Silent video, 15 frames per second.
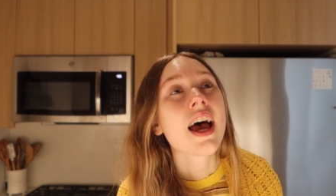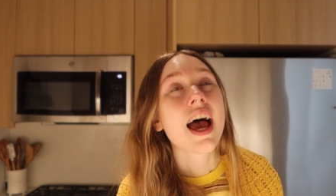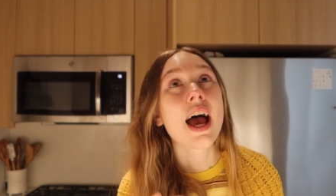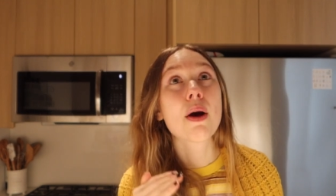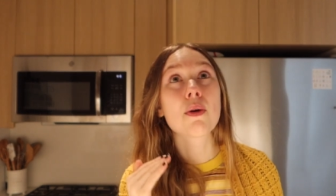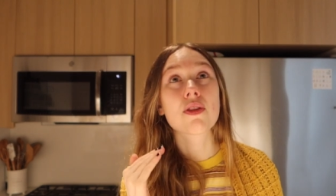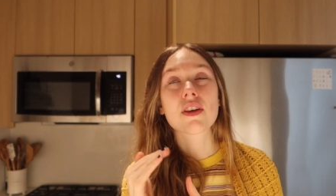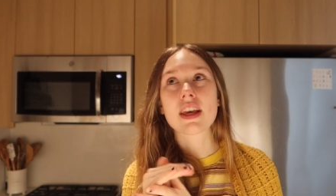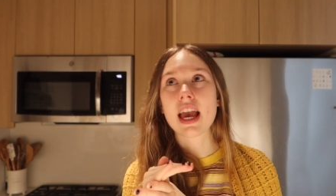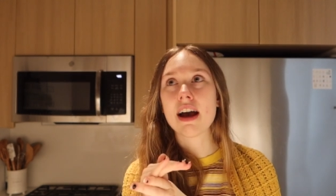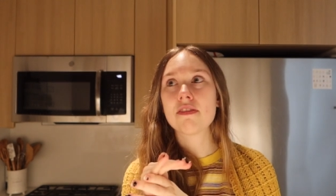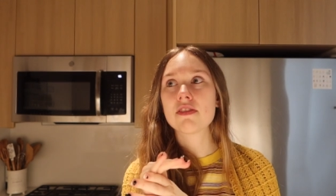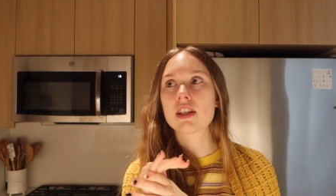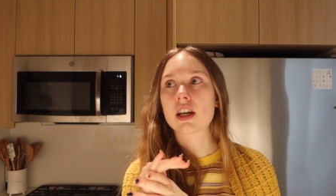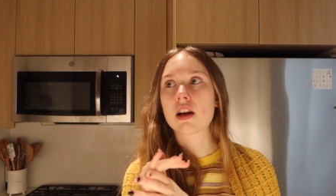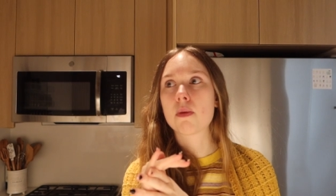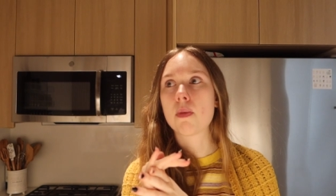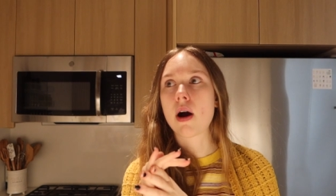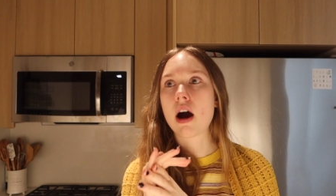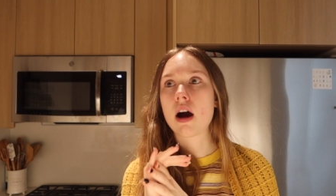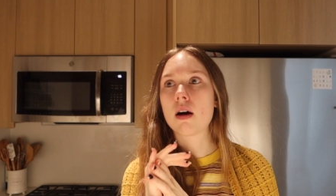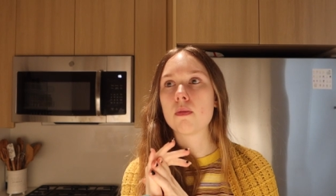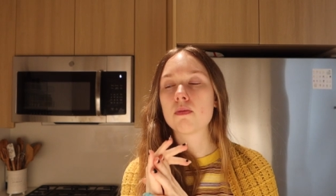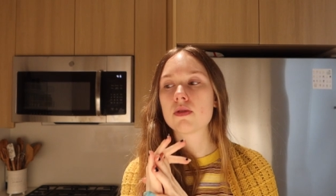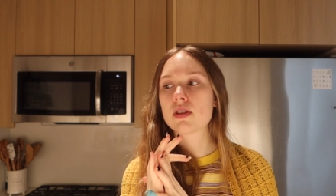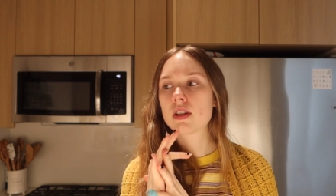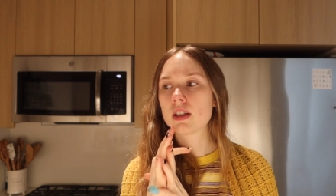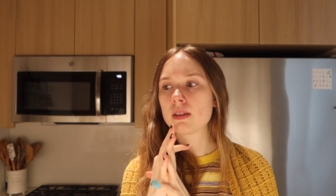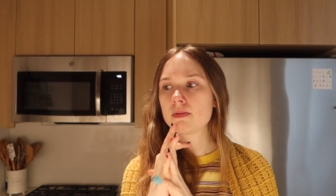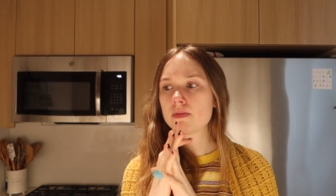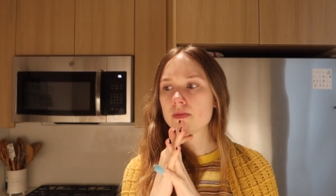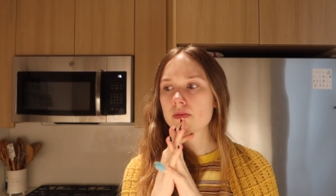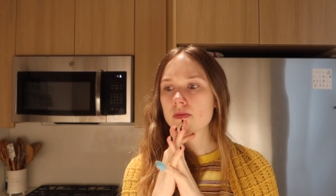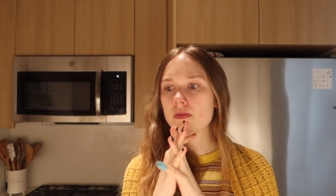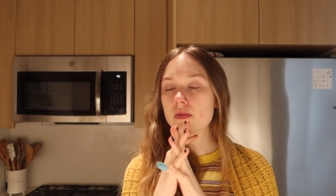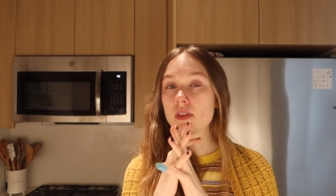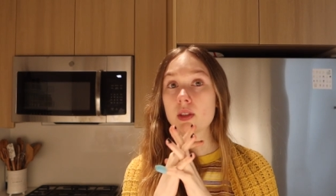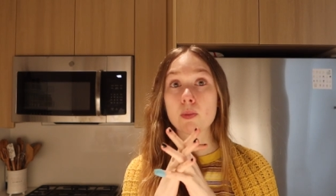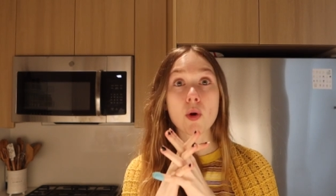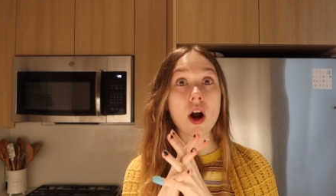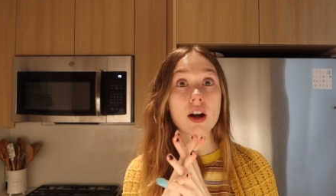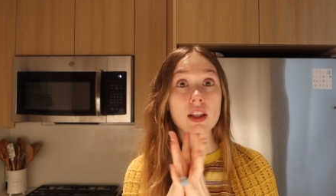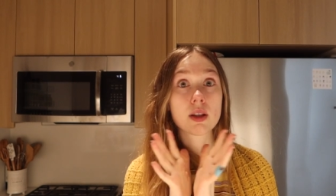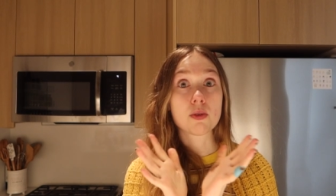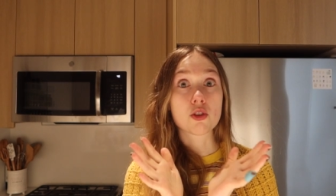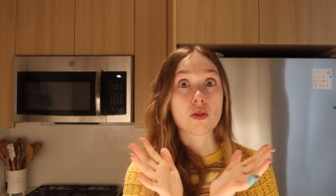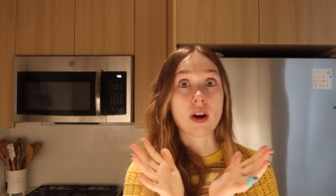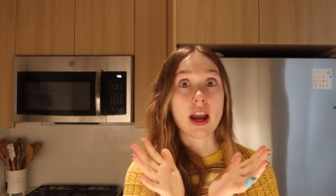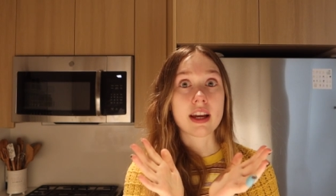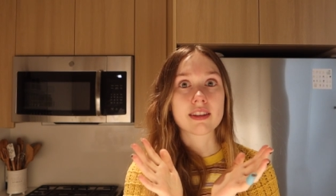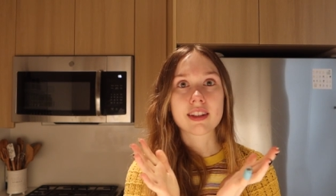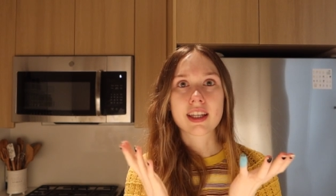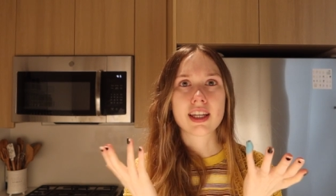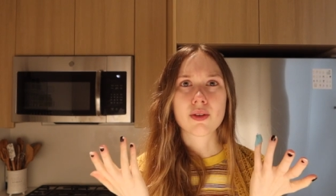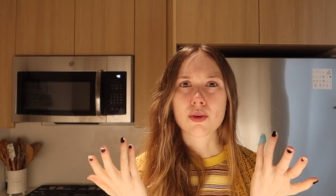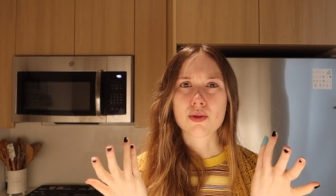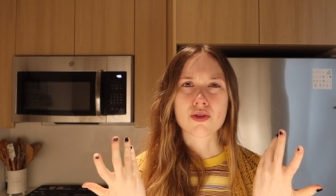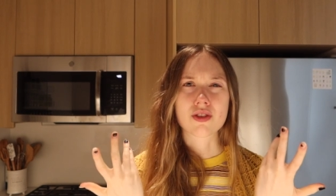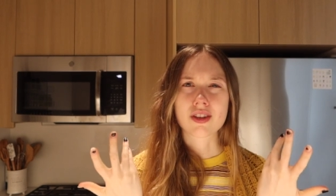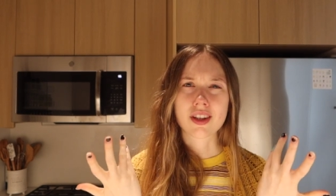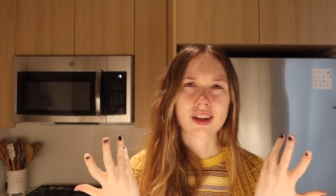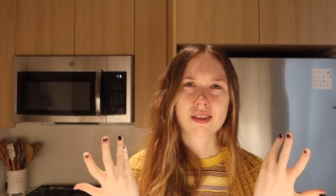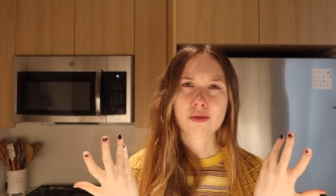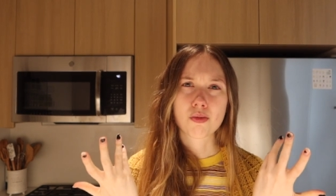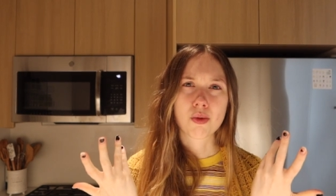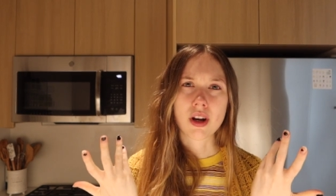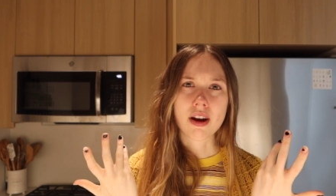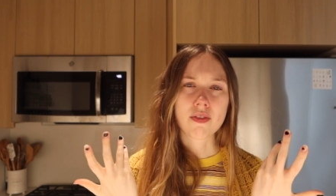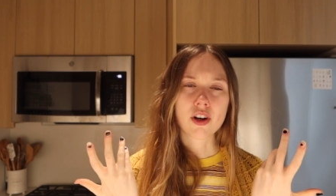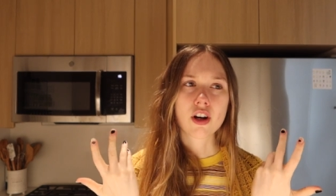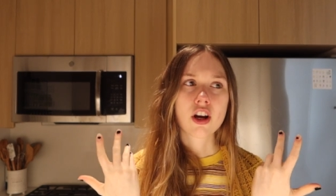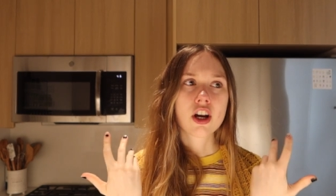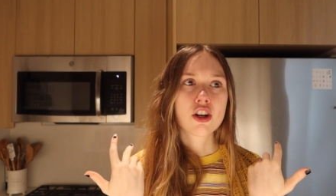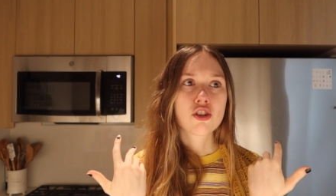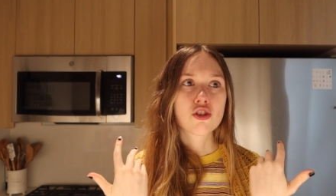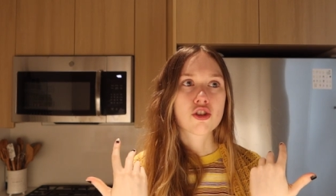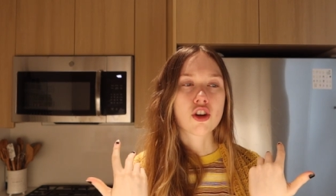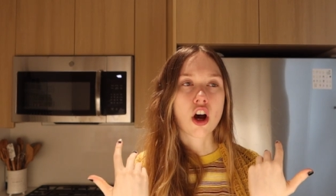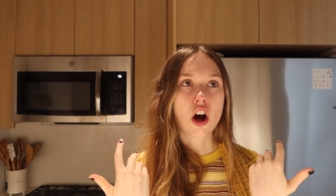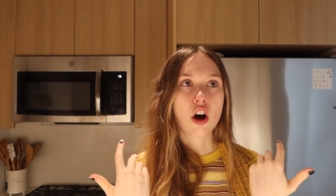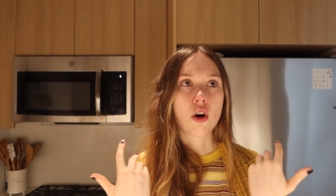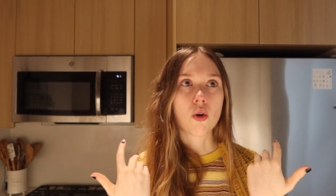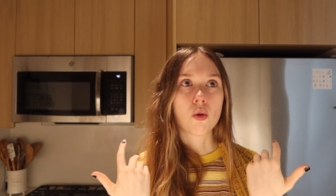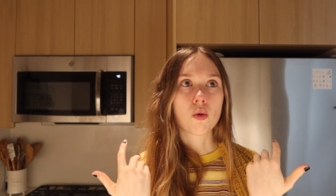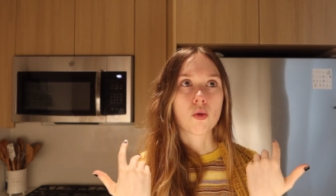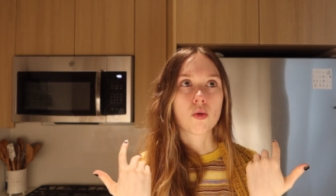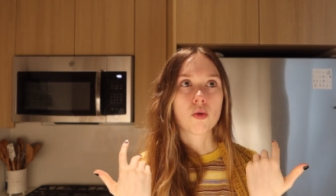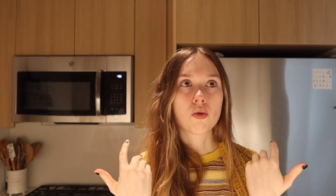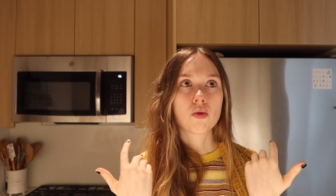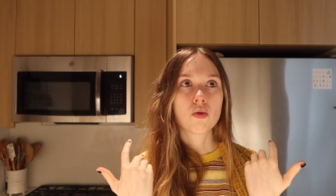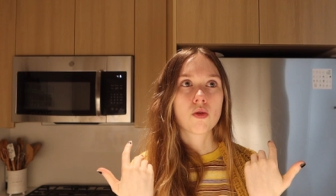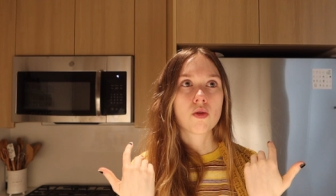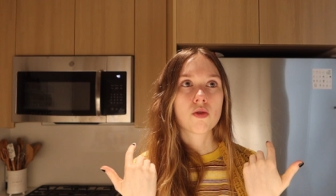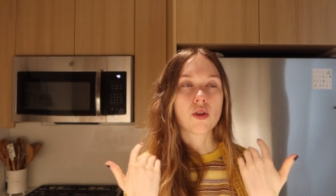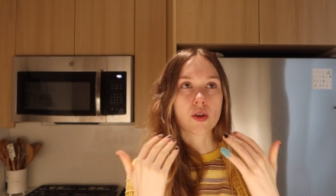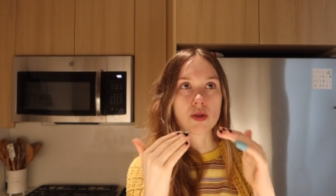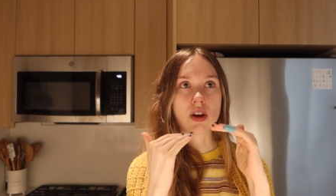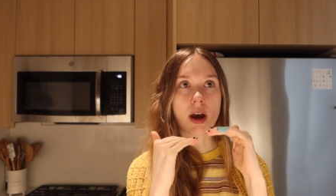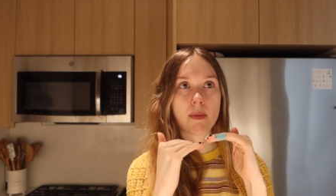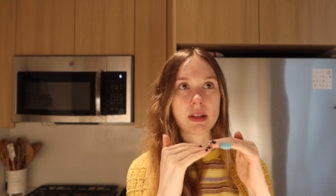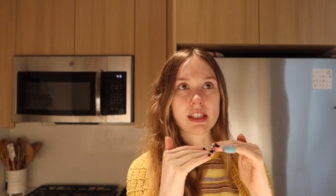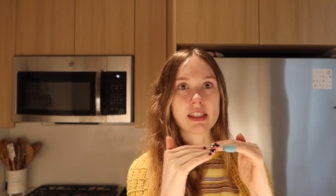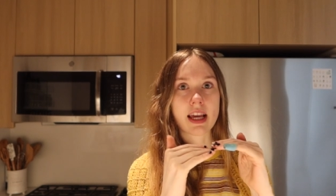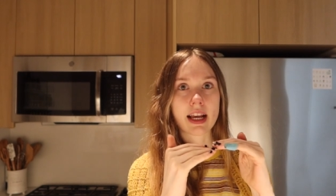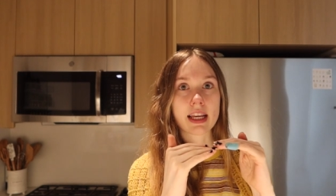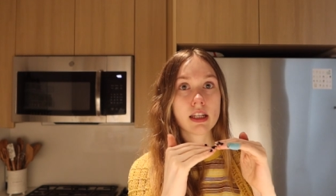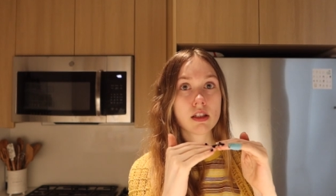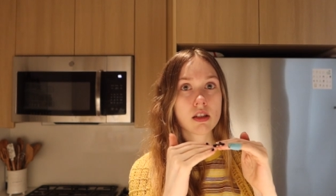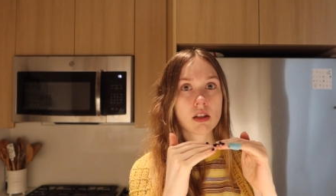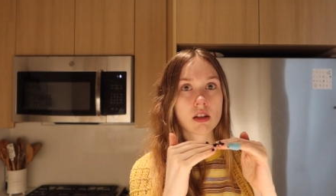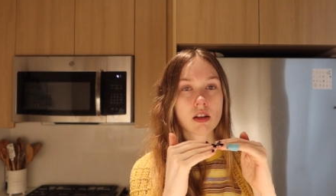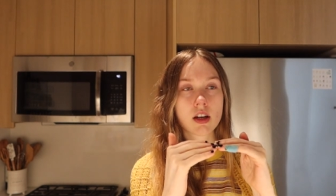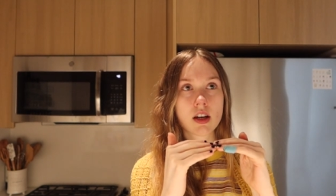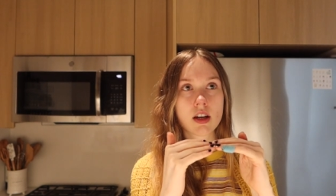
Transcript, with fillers: And with the kefta kebabs, the broccoli was great and the quinoa was just like whatever. So those come in second.